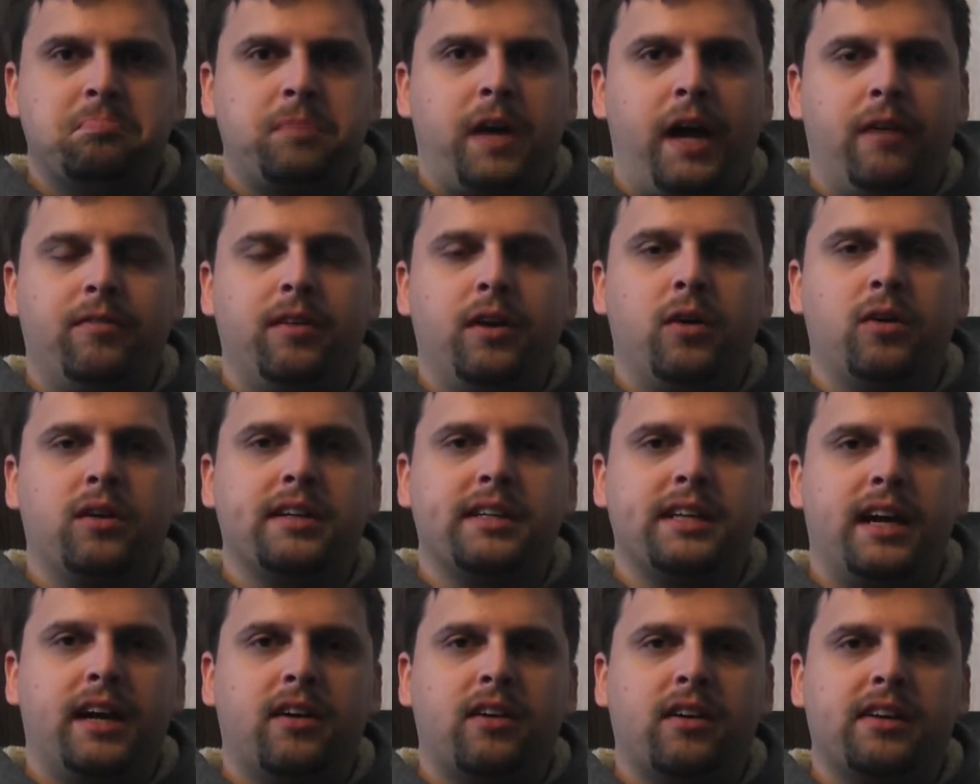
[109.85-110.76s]
Have no
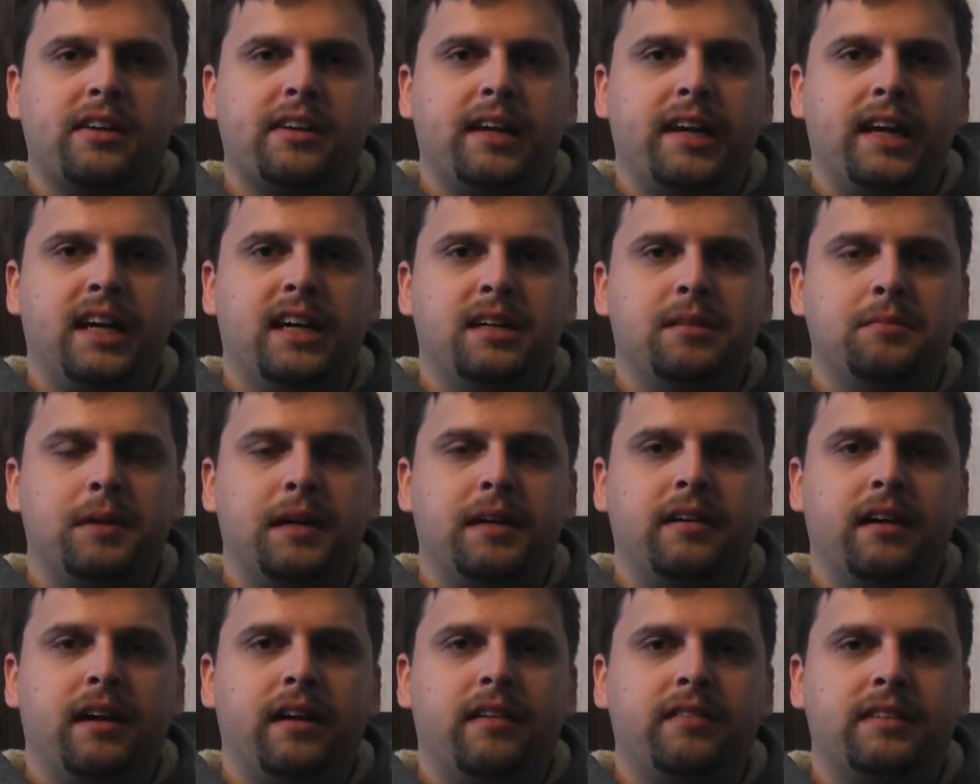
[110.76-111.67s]
desire to see them.
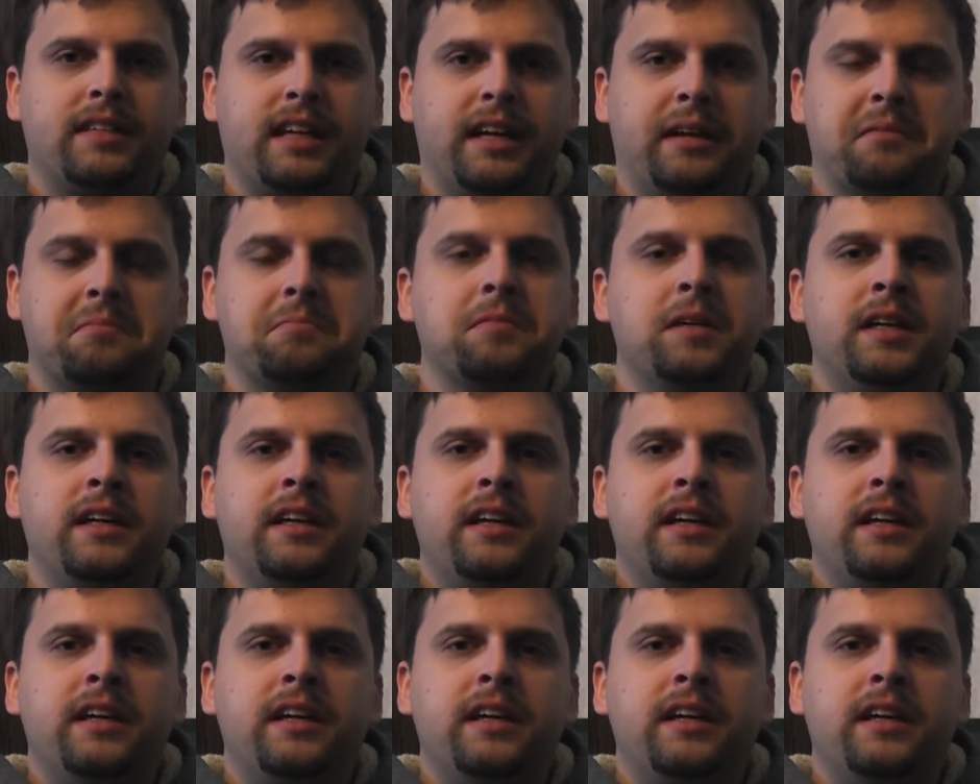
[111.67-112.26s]
I've seen,